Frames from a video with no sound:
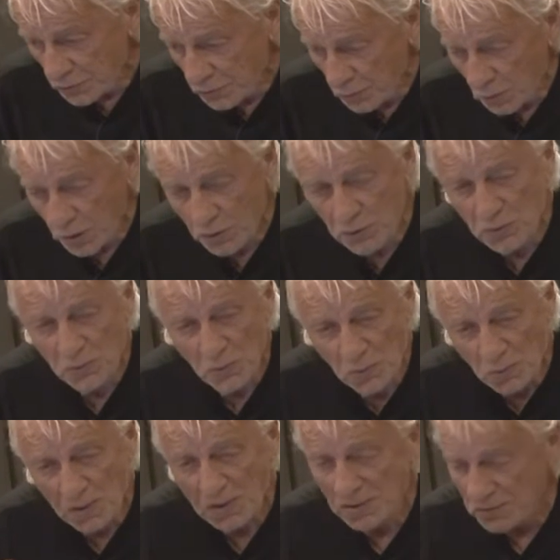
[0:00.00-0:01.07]
want to do
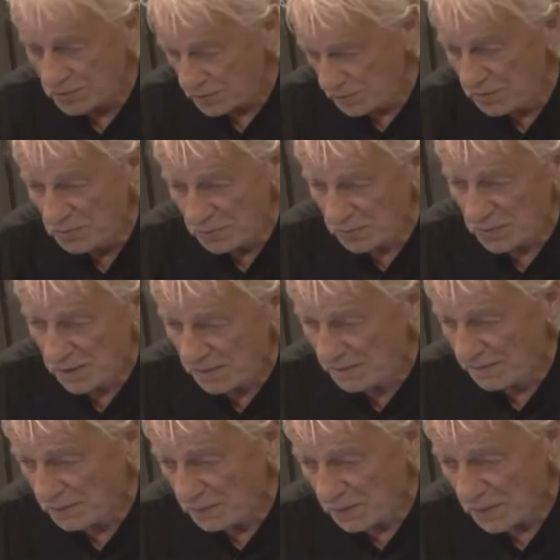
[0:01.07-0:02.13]
1 to
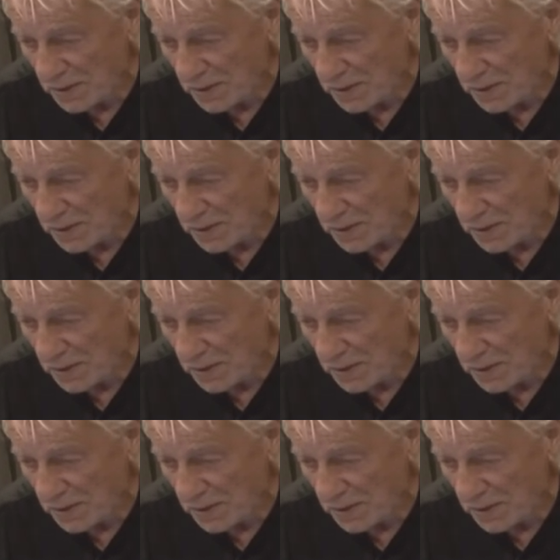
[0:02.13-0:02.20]
24